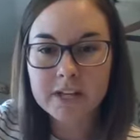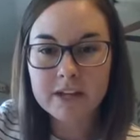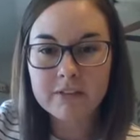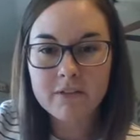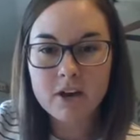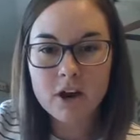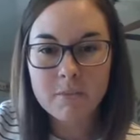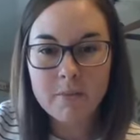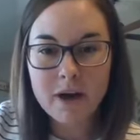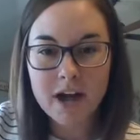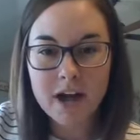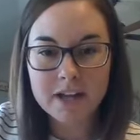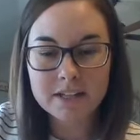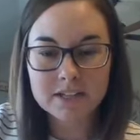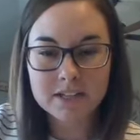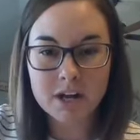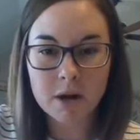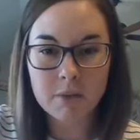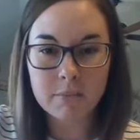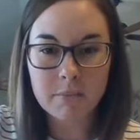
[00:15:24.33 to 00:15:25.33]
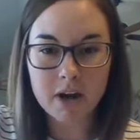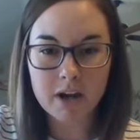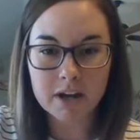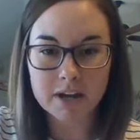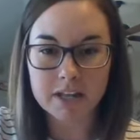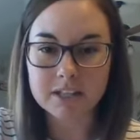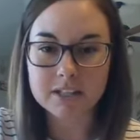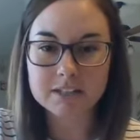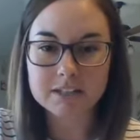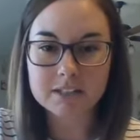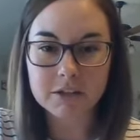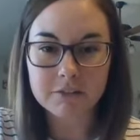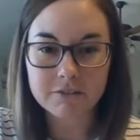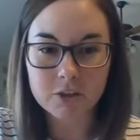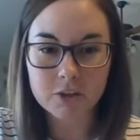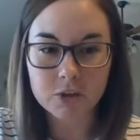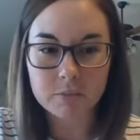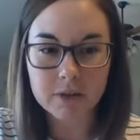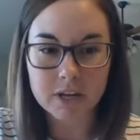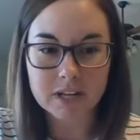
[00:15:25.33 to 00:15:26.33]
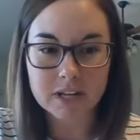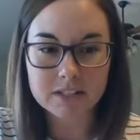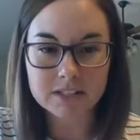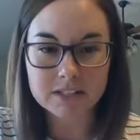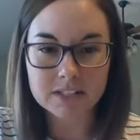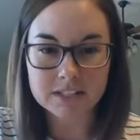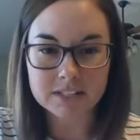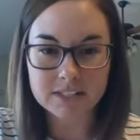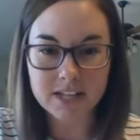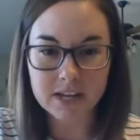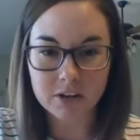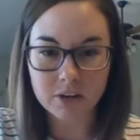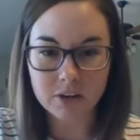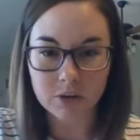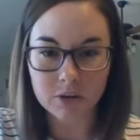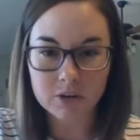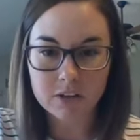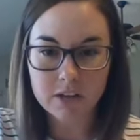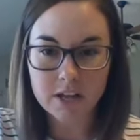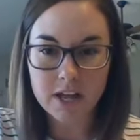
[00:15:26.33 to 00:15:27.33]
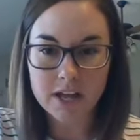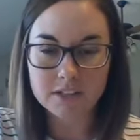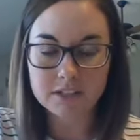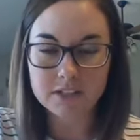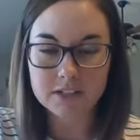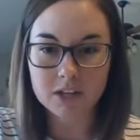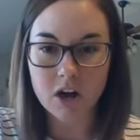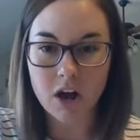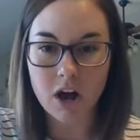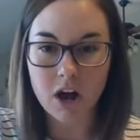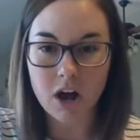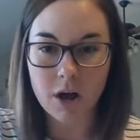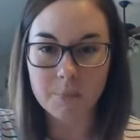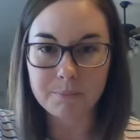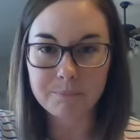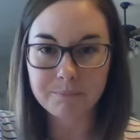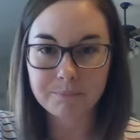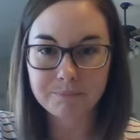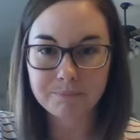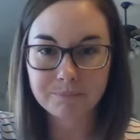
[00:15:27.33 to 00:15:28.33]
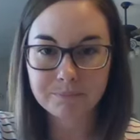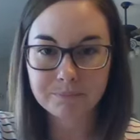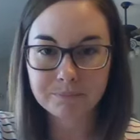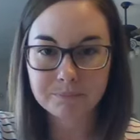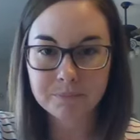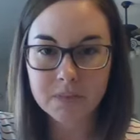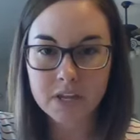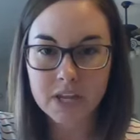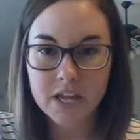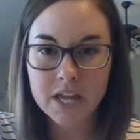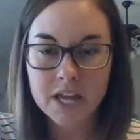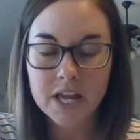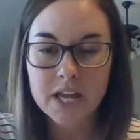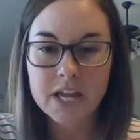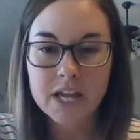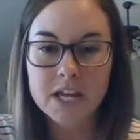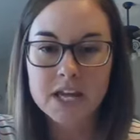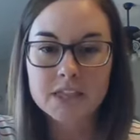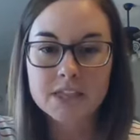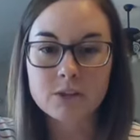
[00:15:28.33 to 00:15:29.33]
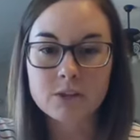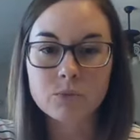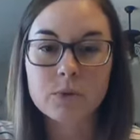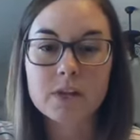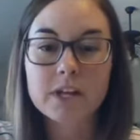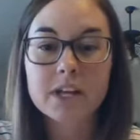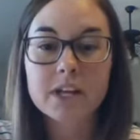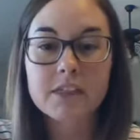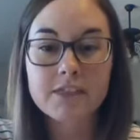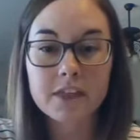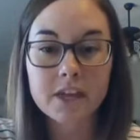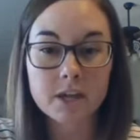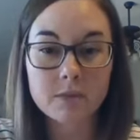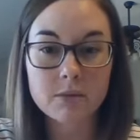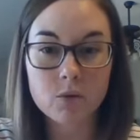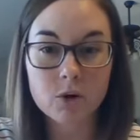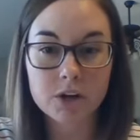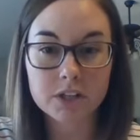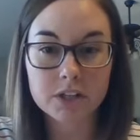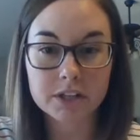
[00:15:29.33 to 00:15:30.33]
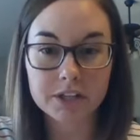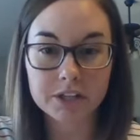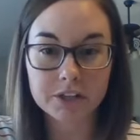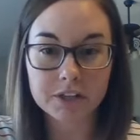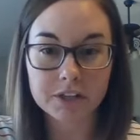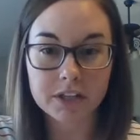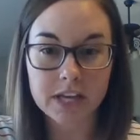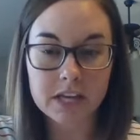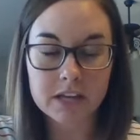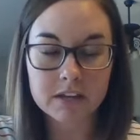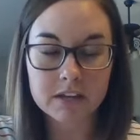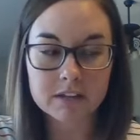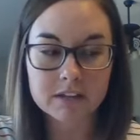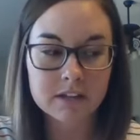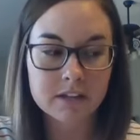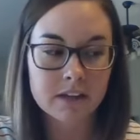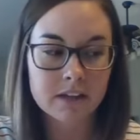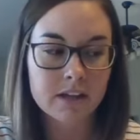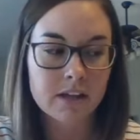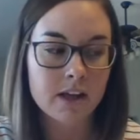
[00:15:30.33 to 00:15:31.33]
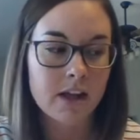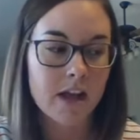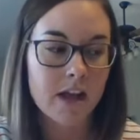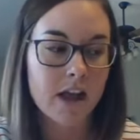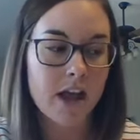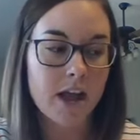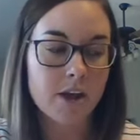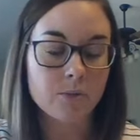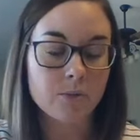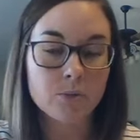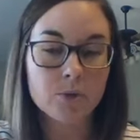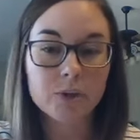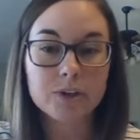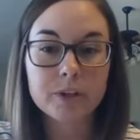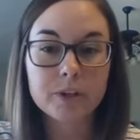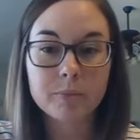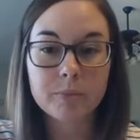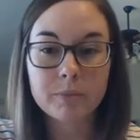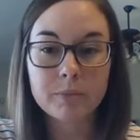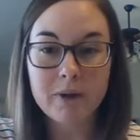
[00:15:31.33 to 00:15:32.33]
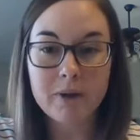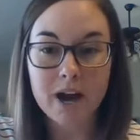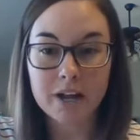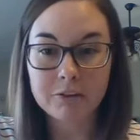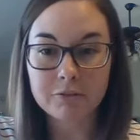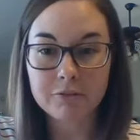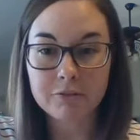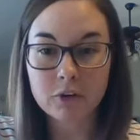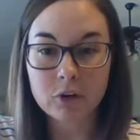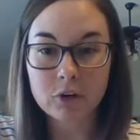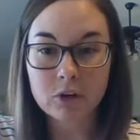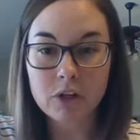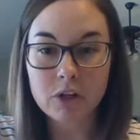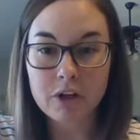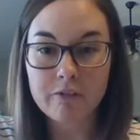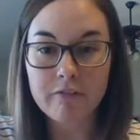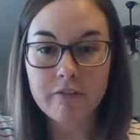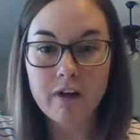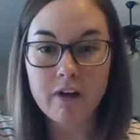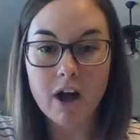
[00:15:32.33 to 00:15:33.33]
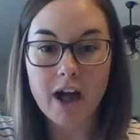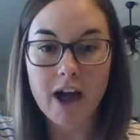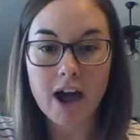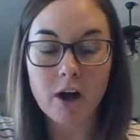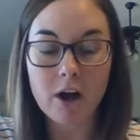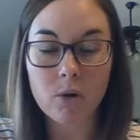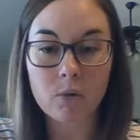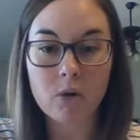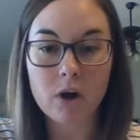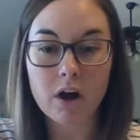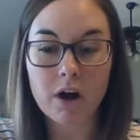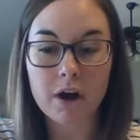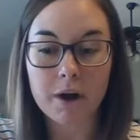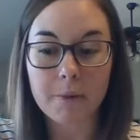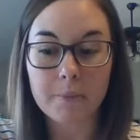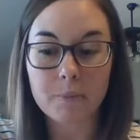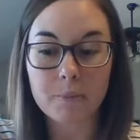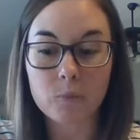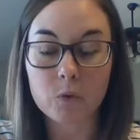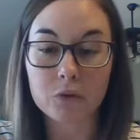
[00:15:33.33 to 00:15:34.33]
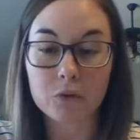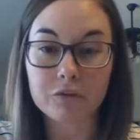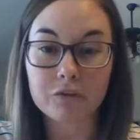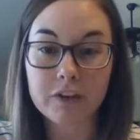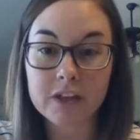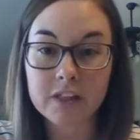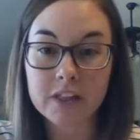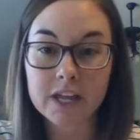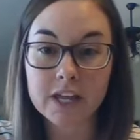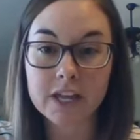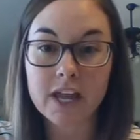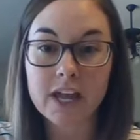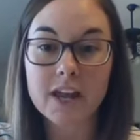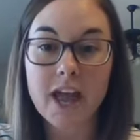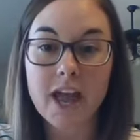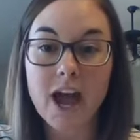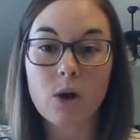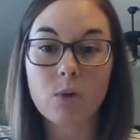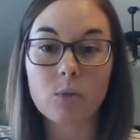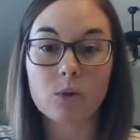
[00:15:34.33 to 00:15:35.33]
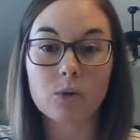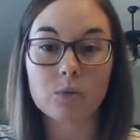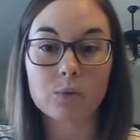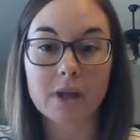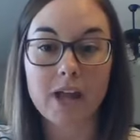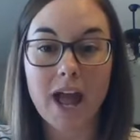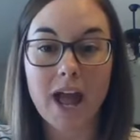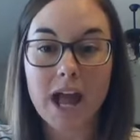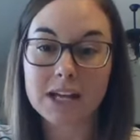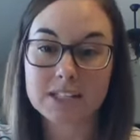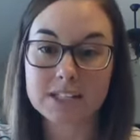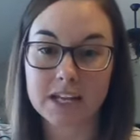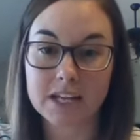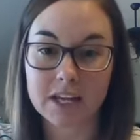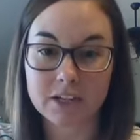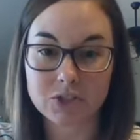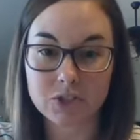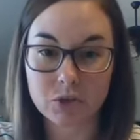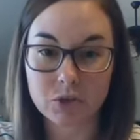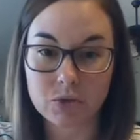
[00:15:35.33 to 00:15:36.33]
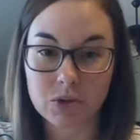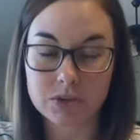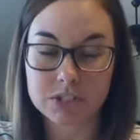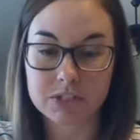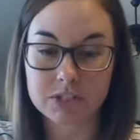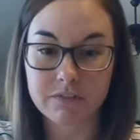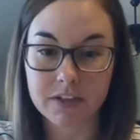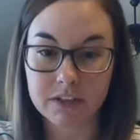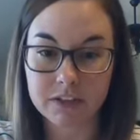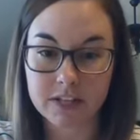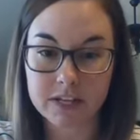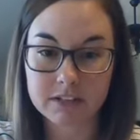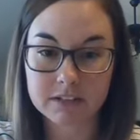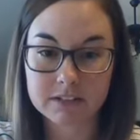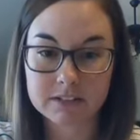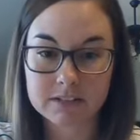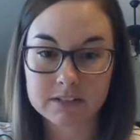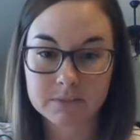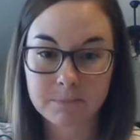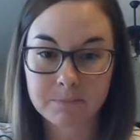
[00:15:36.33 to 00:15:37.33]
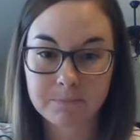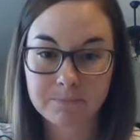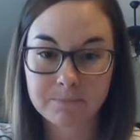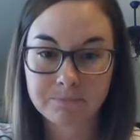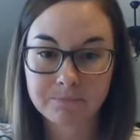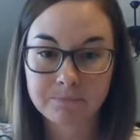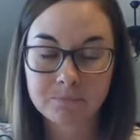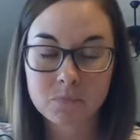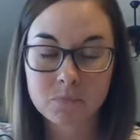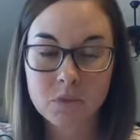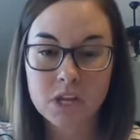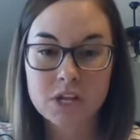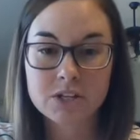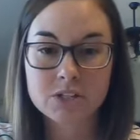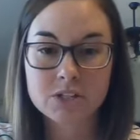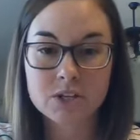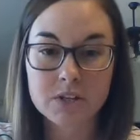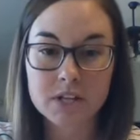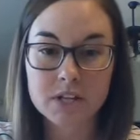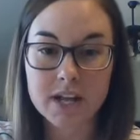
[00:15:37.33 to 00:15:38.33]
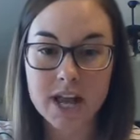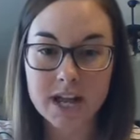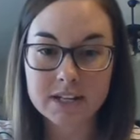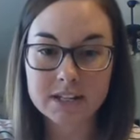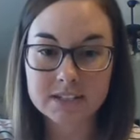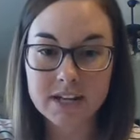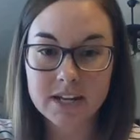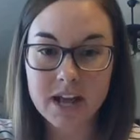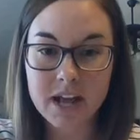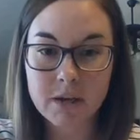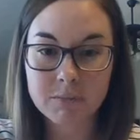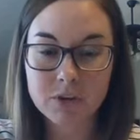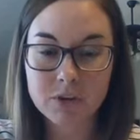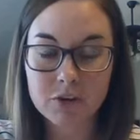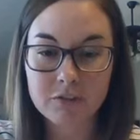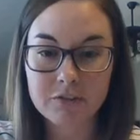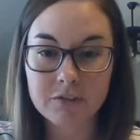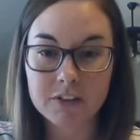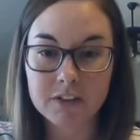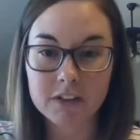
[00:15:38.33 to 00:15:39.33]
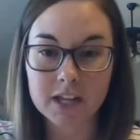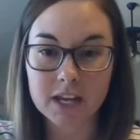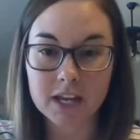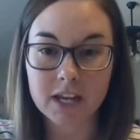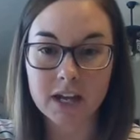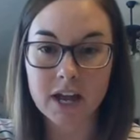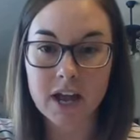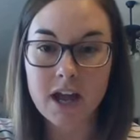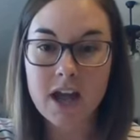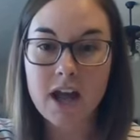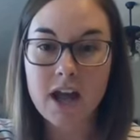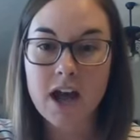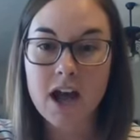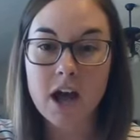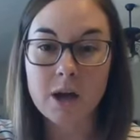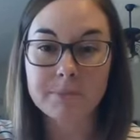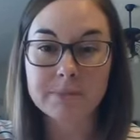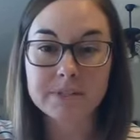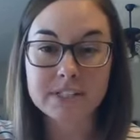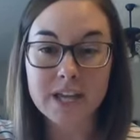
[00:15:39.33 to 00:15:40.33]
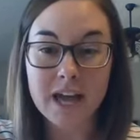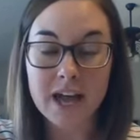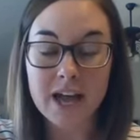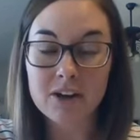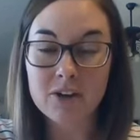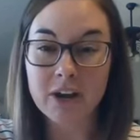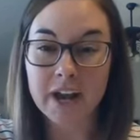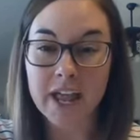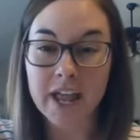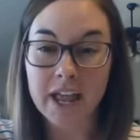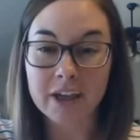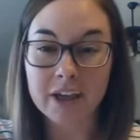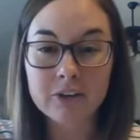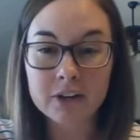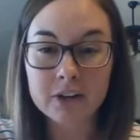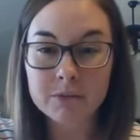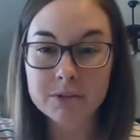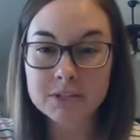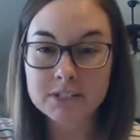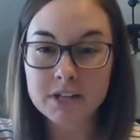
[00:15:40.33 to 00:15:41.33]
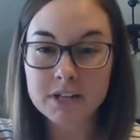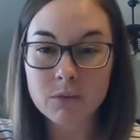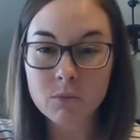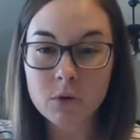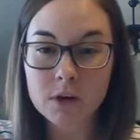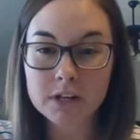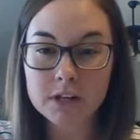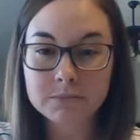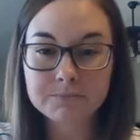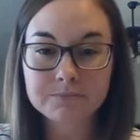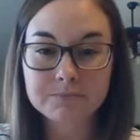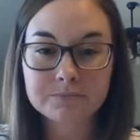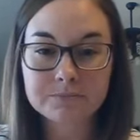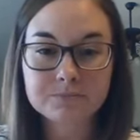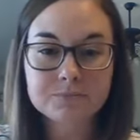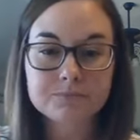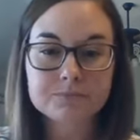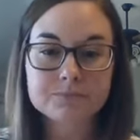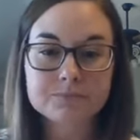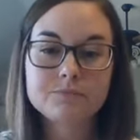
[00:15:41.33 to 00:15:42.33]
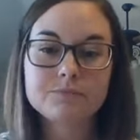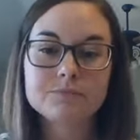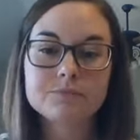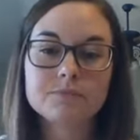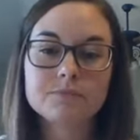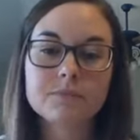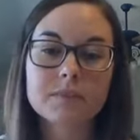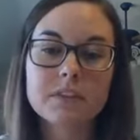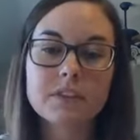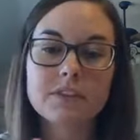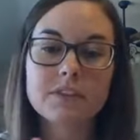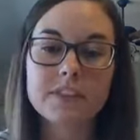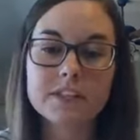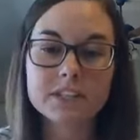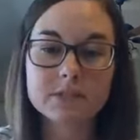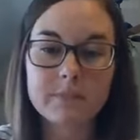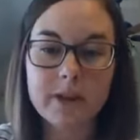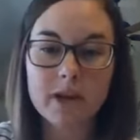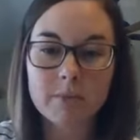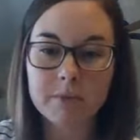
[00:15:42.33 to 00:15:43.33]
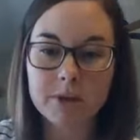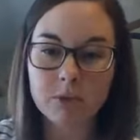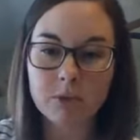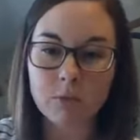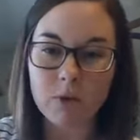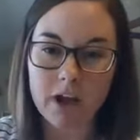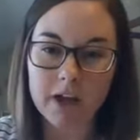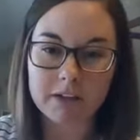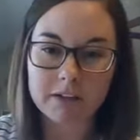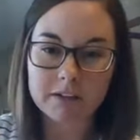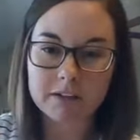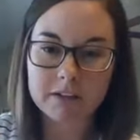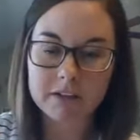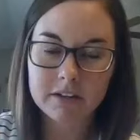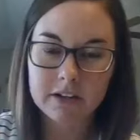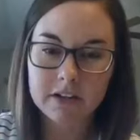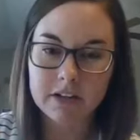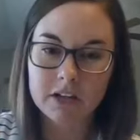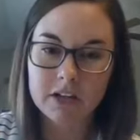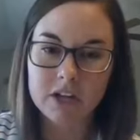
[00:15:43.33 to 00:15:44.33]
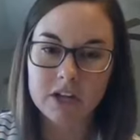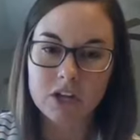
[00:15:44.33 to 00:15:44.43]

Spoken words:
So we give our minds and our bodies a few minutes to settle and to calm. Then we can think more clearly and really be mindful of how we're feeling and how we're reacting to those feelings. So the next time you're feeling upset or angry with someone, this might be what